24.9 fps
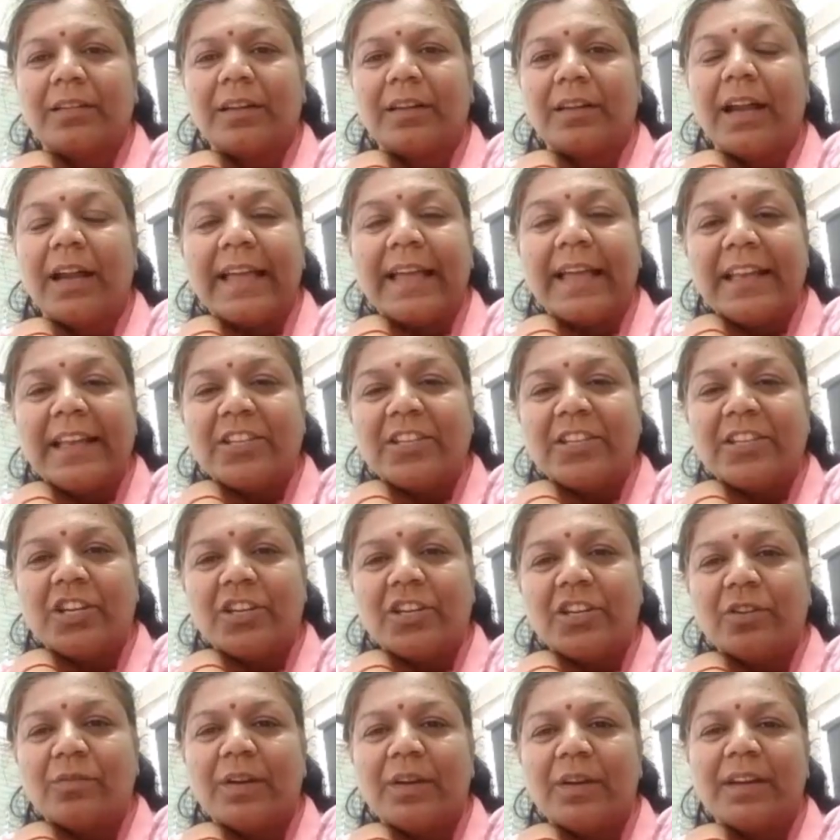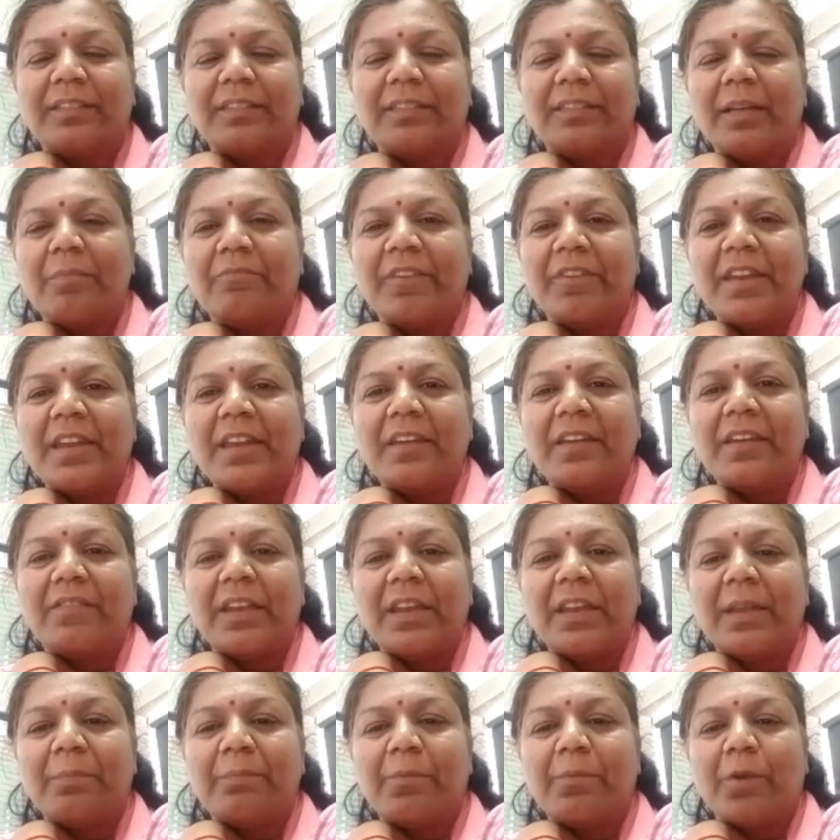attention towards someone and
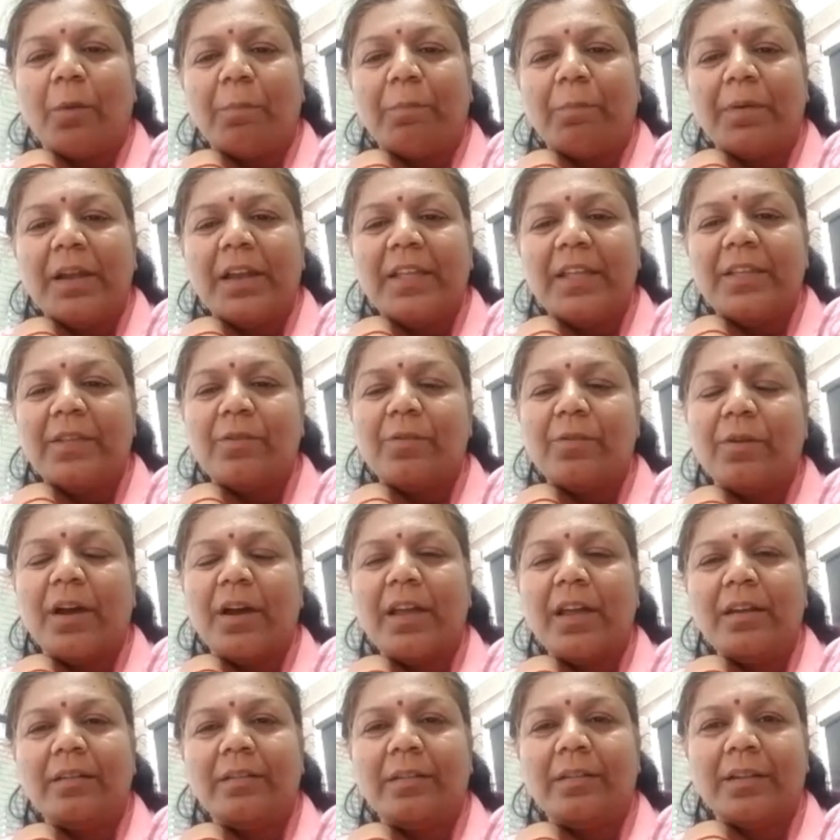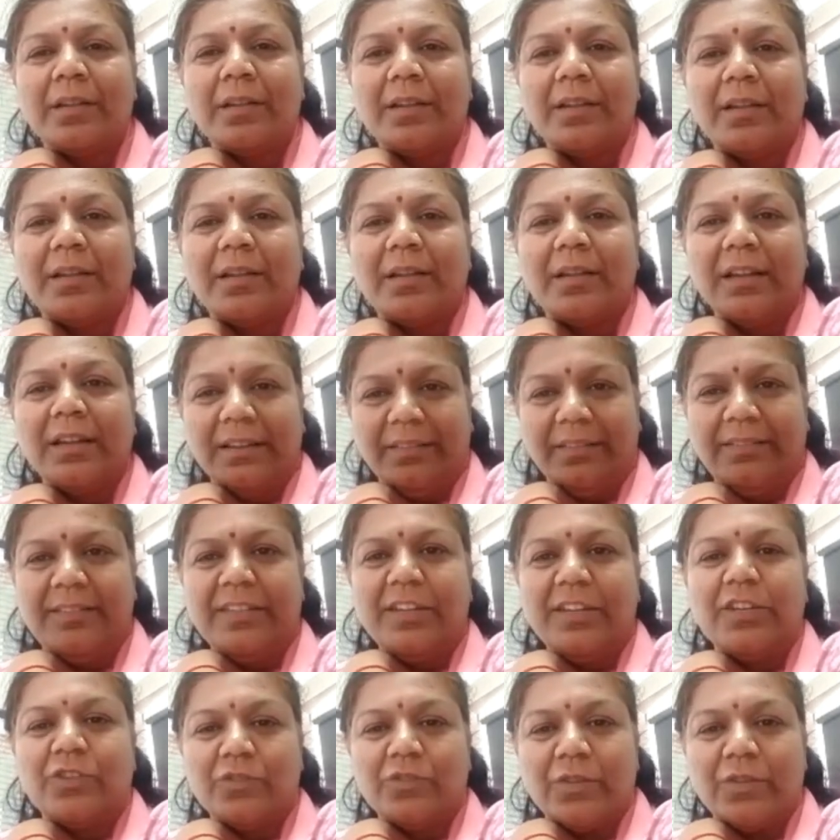very properly you are
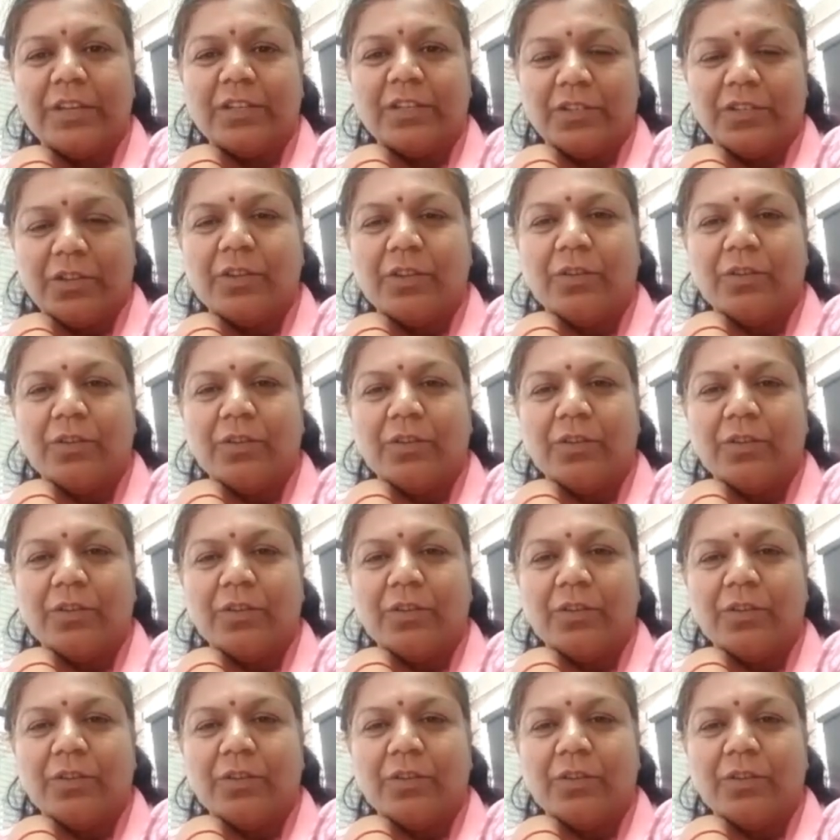listening to it.